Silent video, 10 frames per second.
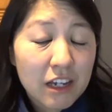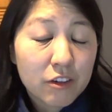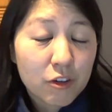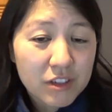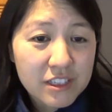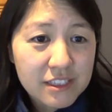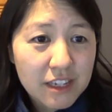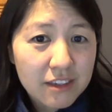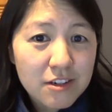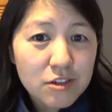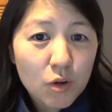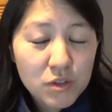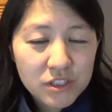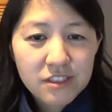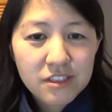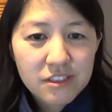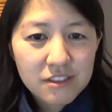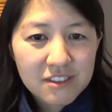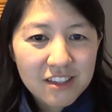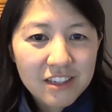thing I'll note is that the
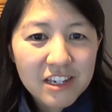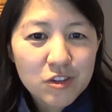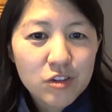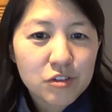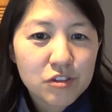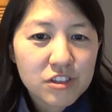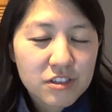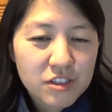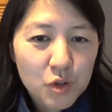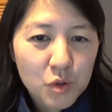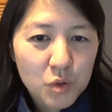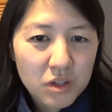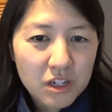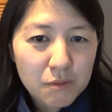doses that they used, so